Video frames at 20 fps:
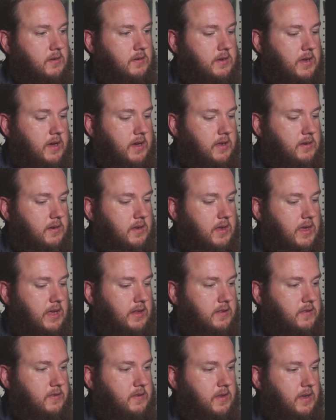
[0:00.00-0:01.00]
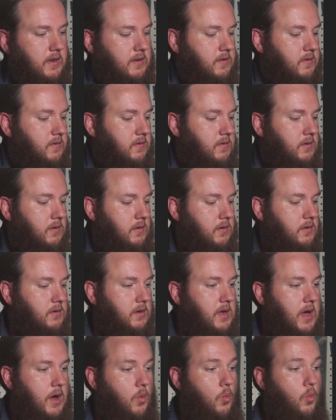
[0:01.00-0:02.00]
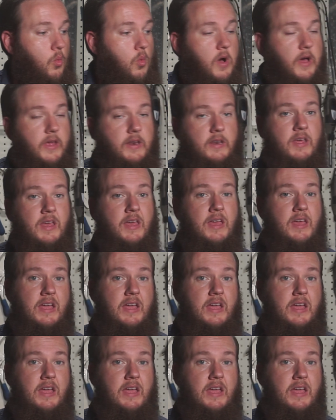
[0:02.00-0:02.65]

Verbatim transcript: dot eighty-six dot one.